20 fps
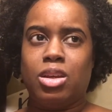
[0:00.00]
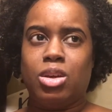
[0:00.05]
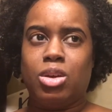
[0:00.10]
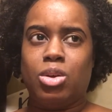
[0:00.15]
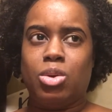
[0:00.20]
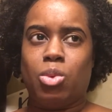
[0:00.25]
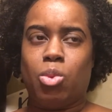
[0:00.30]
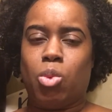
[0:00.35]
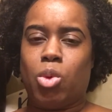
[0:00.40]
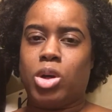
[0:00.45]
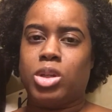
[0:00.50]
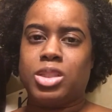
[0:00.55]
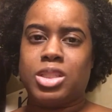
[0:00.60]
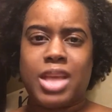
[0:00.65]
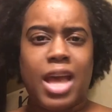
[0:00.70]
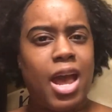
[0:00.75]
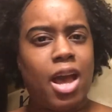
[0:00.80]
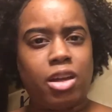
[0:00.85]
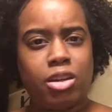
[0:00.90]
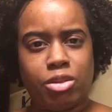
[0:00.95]
wants
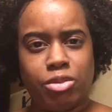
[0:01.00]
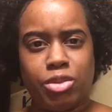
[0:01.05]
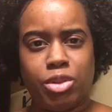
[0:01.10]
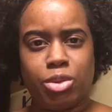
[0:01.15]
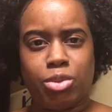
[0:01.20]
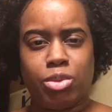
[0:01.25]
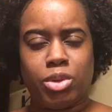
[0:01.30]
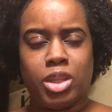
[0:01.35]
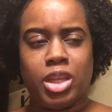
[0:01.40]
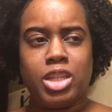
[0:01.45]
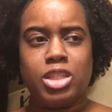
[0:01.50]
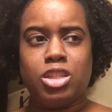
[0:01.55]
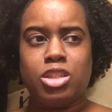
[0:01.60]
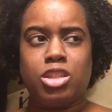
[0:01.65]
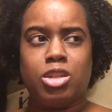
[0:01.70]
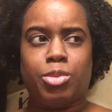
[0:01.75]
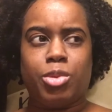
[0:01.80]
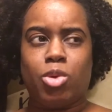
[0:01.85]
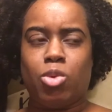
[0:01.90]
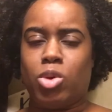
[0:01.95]
out of the
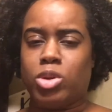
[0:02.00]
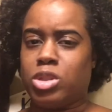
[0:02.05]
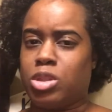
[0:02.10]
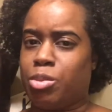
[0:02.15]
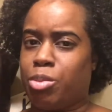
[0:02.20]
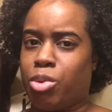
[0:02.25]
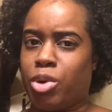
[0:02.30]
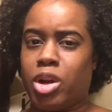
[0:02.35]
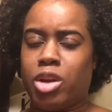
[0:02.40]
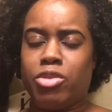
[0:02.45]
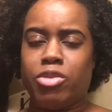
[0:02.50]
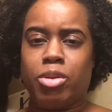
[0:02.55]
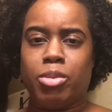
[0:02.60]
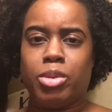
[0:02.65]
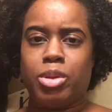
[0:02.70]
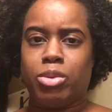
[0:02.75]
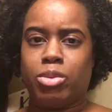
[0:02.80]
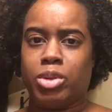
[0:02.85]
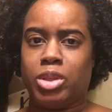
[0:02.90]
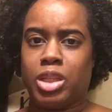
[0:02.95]
relationship or wants a break from the
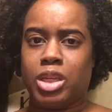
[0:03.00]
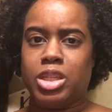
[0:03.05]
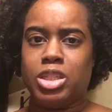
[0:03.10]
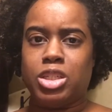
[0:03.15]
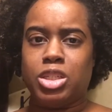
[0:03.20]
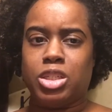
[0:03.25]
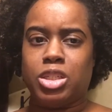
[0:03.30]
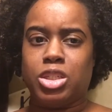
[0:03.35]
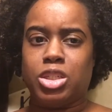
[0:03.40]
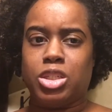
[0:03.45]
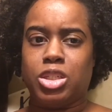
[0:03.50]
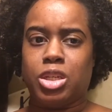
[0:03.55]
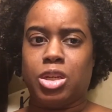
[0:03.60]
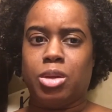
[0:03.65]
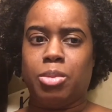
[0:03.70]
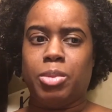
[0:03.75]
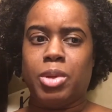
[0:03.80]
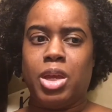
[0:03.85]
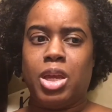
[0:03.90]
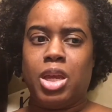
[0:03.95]
relationship.
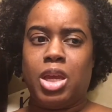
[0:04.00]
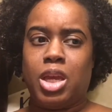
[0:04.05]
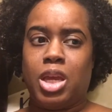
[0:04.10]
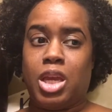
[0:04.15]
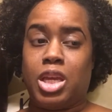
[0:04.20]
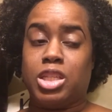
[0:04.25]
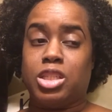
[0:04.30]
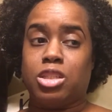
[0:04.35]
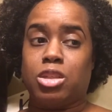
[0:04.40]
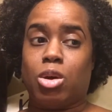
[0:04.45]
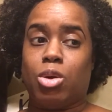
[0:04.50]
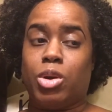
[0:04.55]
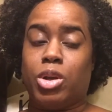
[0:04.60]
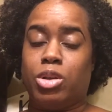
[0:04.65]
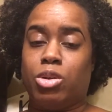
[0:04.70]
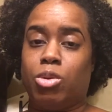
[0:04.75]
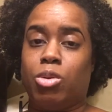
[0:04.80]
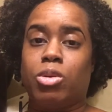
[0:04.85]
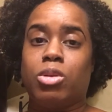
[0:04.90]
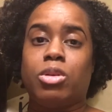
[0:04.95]
And so in
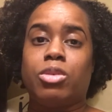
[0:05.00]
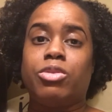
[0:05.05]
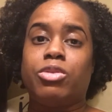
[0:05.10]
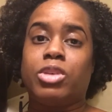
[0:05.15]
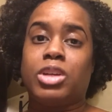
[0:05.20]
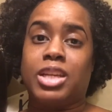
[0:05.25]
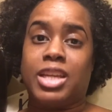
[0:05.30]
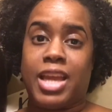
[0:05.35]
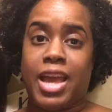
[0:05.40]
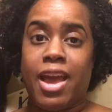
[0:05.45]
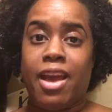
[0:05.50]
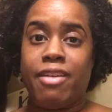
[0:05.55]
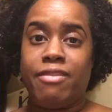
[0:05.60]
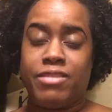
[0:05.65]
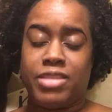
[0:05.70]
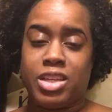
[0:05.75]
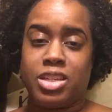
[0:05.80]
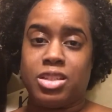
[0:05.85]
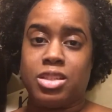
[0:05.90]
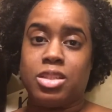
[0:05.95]
order for
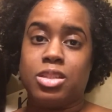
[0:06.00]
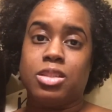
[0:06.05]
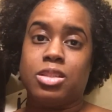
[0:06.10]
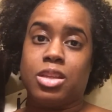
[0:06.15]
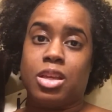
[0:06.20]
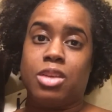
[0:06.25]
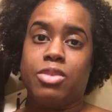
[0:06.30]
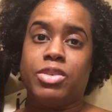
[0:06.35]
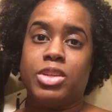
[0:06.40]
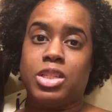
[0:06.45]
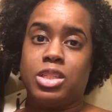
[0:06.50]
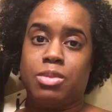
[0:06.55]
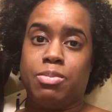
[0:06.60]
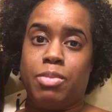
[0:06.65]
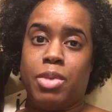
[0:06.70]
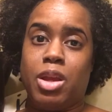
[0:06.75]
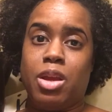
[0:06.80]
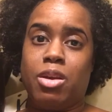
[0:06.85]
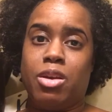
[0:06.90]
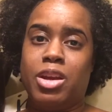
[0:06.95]
Gavin to save his
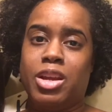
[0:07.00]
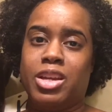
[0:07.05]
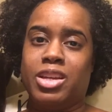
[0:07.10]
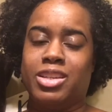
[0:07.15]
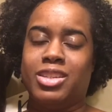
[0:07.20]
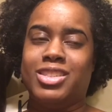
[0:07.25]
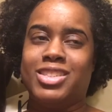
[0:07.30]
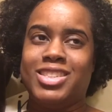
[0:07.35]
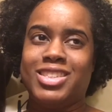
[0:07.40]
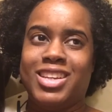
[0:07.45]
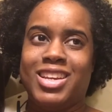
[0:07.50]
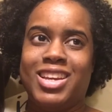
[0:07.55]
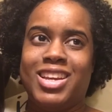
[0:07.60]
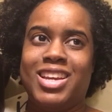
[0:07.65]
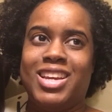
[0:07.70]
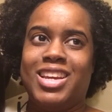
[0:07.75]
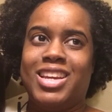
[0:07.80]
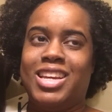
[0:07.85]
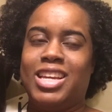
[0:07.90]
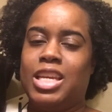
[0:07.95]
marriage,
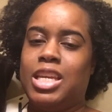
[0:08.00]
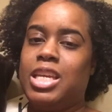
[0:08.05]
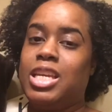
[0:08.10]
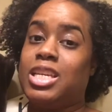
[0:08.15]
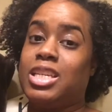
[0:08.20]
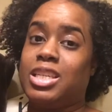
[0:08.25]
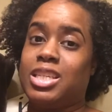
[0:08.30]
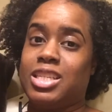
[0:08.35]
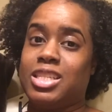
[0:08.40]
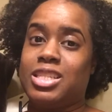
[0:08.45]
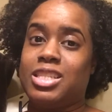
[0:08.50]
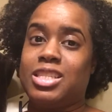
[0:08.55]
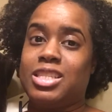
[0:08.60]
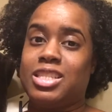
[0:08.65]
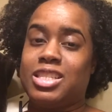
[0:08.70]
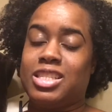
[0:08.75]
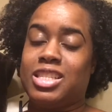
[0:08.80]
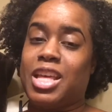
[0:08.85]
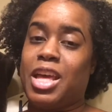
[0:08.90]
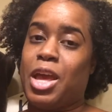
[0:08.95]
he enlists
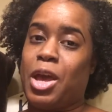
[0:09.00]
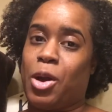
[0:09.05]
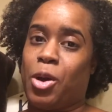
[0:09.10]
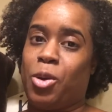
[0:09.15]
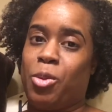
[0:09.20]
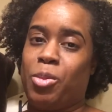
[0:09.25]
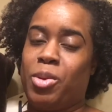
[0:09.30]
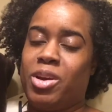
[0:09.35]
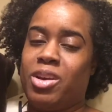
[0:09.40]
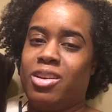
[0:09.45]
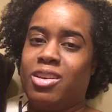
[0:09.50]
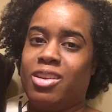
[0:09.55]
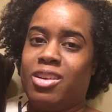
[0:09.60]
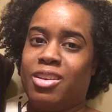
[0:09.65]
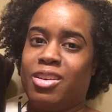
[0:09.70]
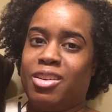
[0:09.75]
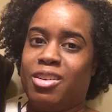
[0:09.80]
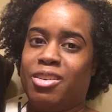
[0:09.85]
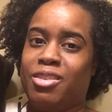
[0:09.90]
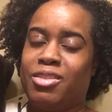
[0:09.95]
the help
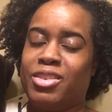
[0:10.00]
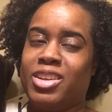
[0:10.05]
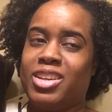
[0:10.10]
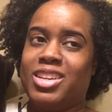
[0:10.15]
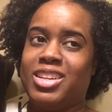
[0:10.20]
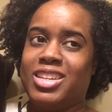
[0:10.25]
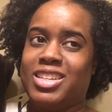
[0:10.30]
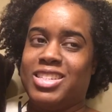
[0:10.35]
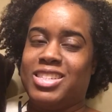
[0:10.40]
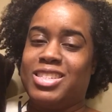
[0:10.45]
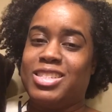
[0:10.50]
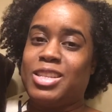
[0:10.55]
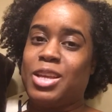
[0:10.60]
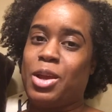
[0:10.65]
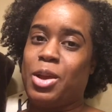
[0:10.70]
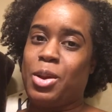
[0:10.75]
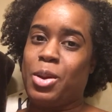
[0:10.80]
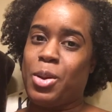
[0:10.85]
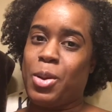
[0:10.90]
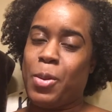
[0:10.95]
of his
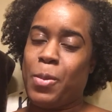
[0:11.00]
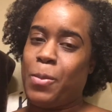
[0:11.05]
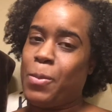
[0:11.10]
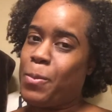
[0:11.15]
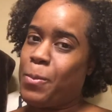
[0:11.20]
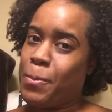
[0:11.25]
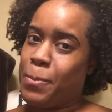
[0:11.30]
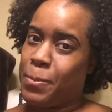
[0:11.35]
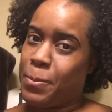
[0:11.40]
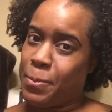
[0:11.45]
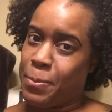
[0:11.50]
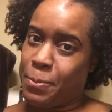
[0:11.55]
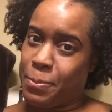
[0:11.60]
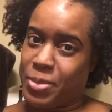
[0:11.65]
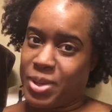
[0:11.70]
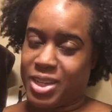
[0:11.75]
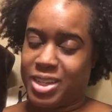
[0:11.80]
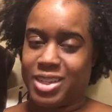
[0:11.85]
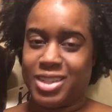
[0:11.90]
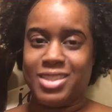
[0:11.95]

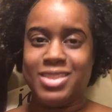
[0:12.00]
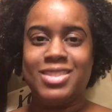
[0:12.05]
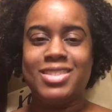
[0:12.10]
buddies